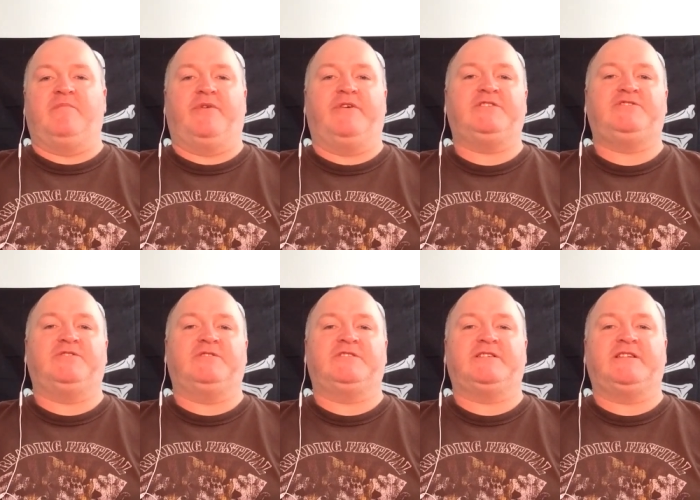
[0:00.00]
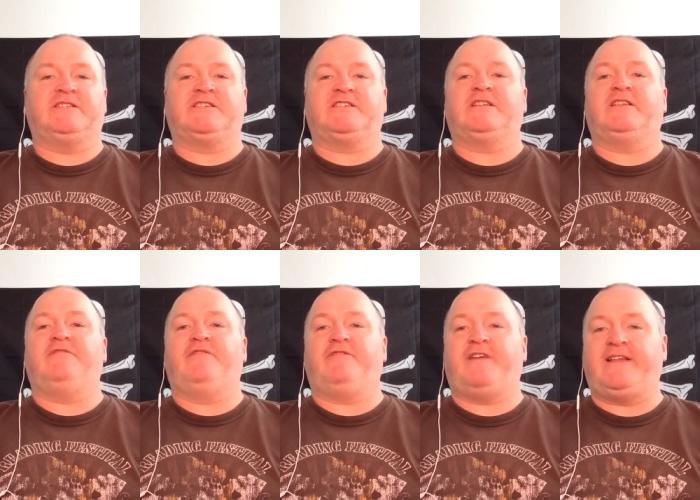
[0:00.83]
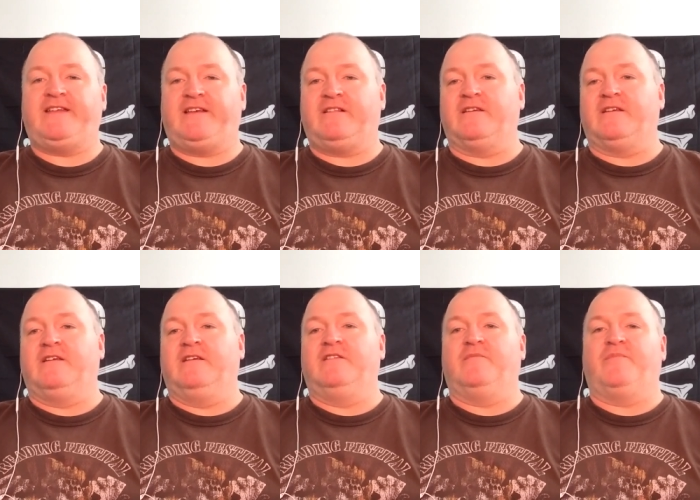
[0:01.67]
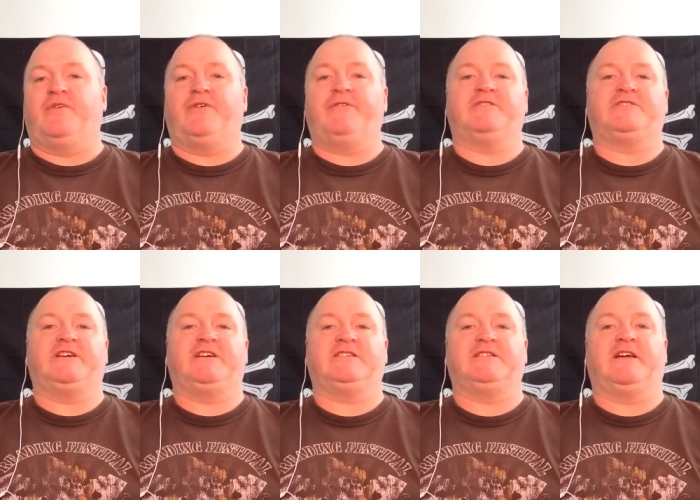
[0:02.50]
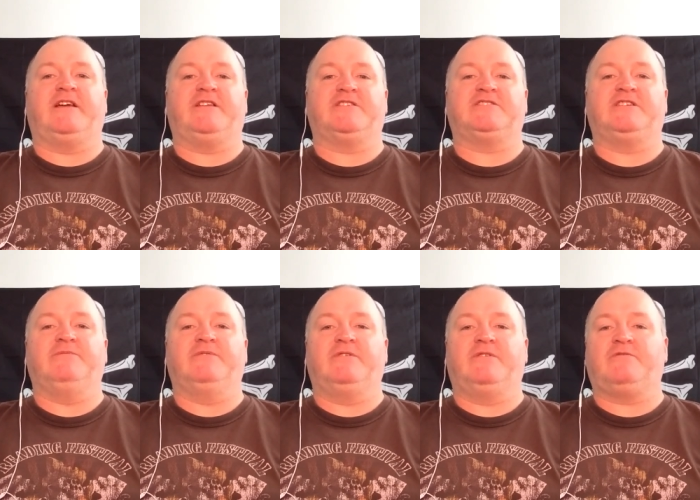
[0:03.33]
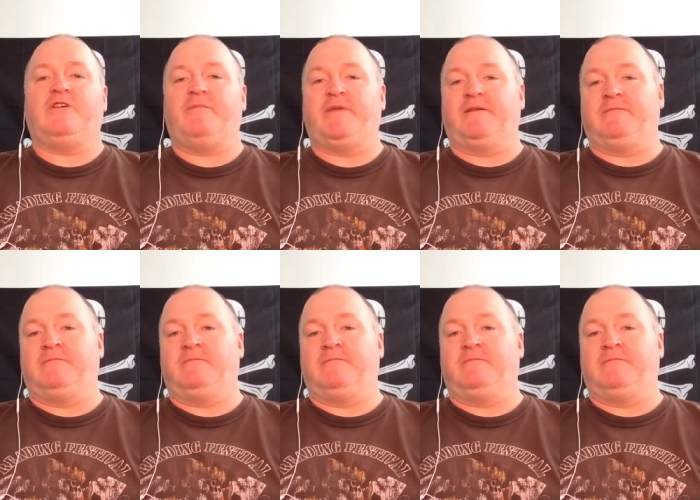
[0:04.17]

and Boris Johnson insisted emphatically that border checks in the Irish Sea would not happen.